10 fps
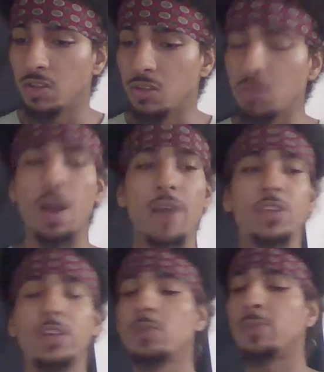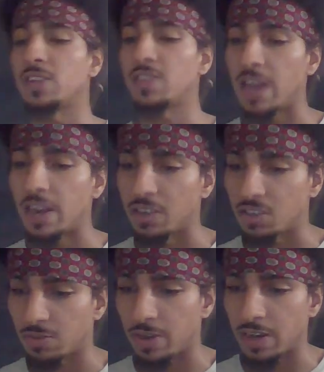You have a little bit of
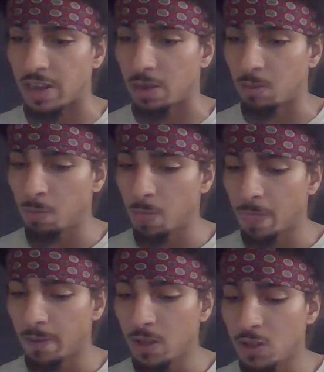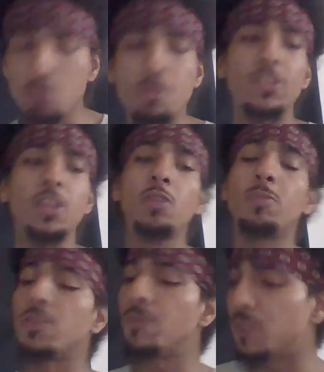sadness right now. You have a little
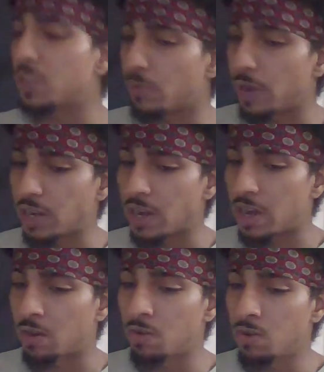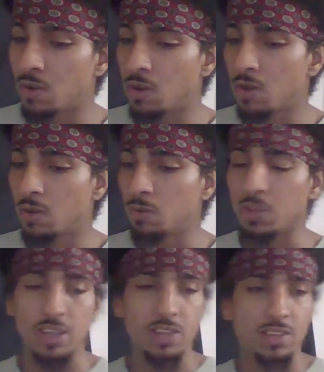bit of fear right now. With
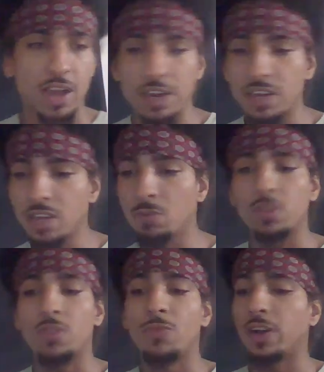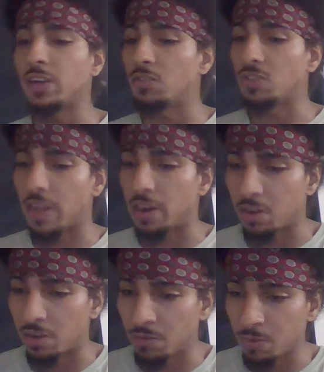the anxiety, what the fuck are you
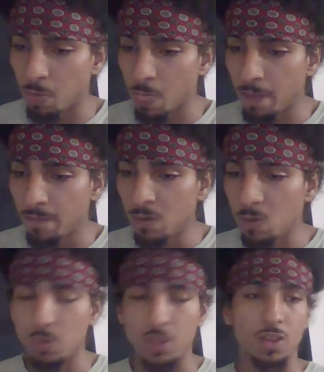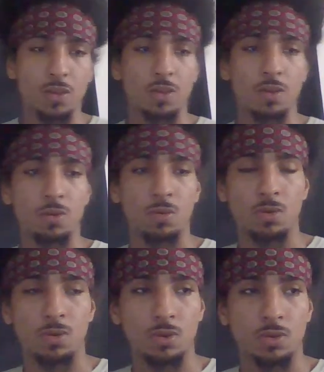scared of? With the
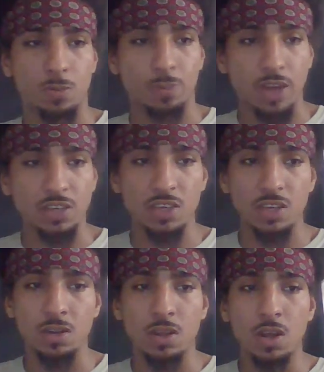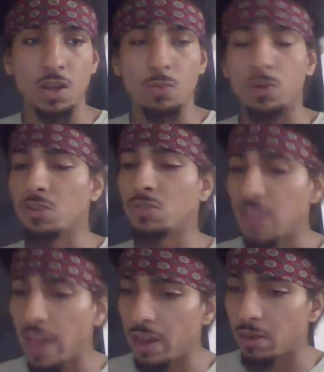depression, what are you
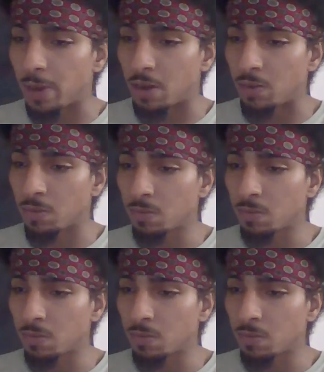sad about?